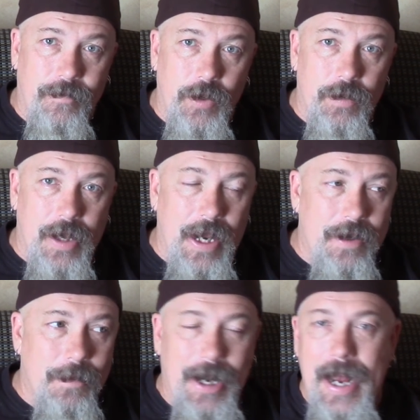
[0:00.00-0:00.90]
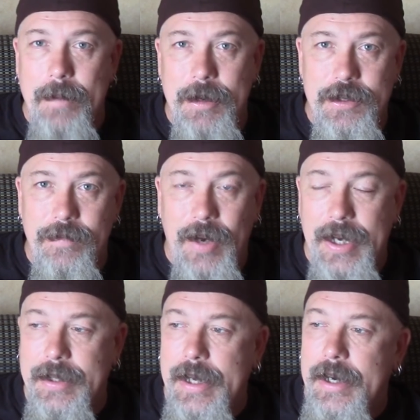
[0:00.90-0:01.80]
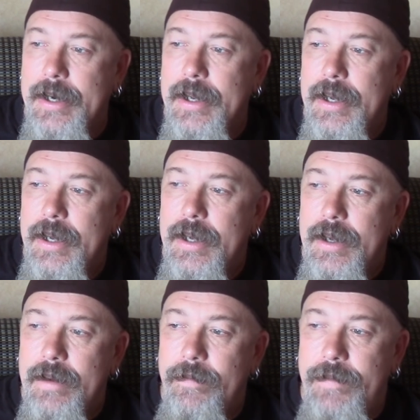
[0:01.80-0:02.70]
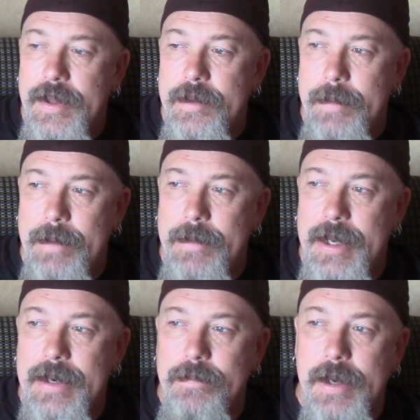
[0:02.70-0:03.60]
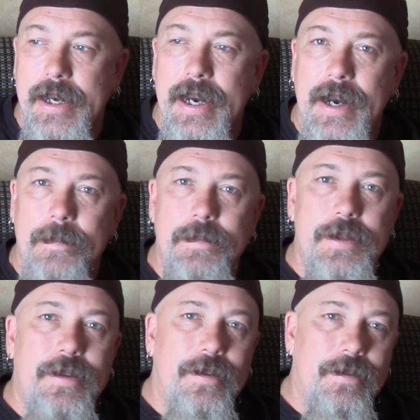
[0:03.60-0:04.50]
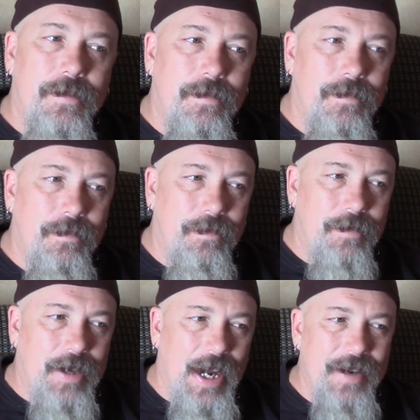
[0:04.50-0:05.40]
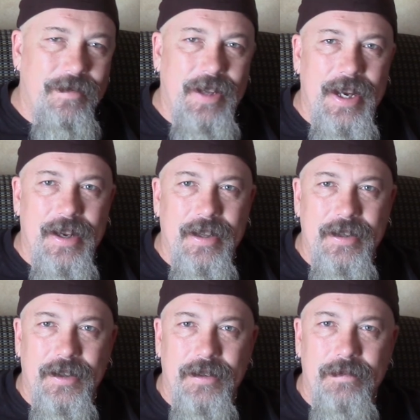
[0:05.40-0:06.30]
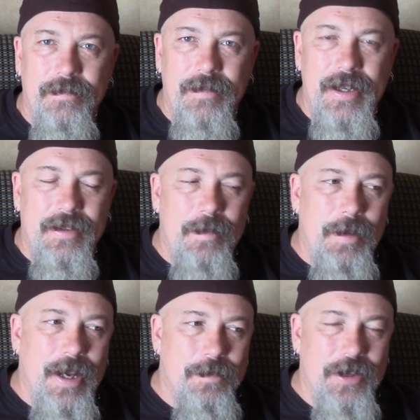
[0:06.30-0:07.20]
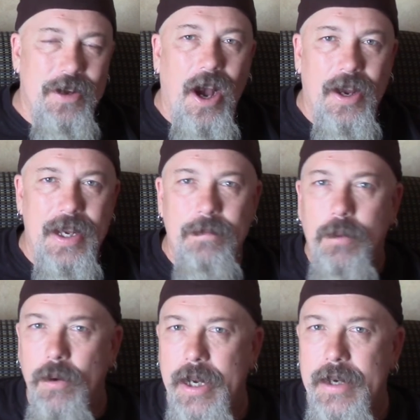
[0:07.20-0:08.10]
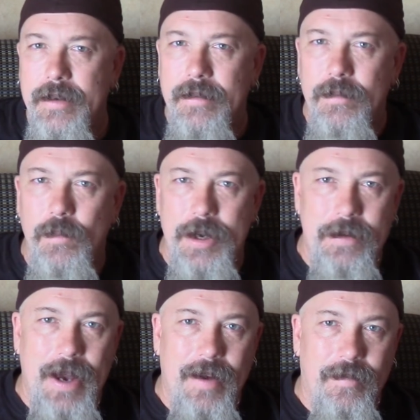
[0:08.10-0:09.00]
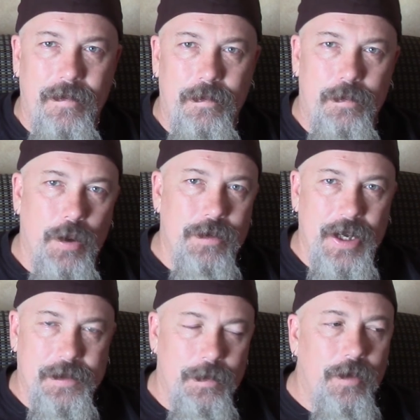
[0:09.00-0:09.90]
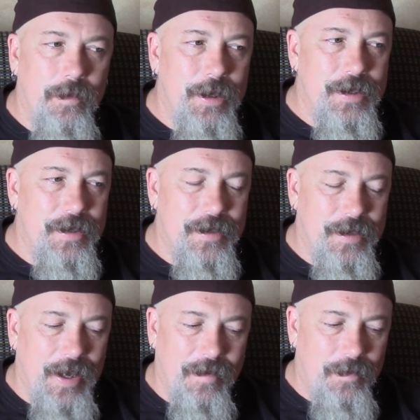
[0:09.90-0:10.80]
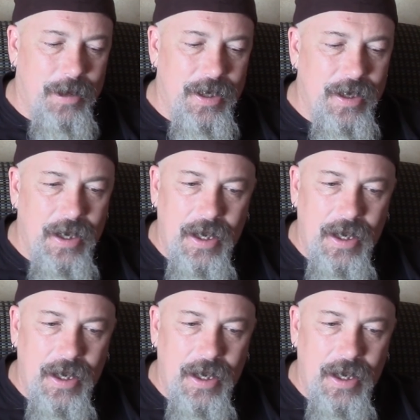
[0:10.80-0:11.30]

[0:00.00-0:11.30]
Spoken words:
okay, no matter how much you violate it. Fifth Amendment becomes kind of like a little, it becomes a talking point when you have protest movements and stuff, but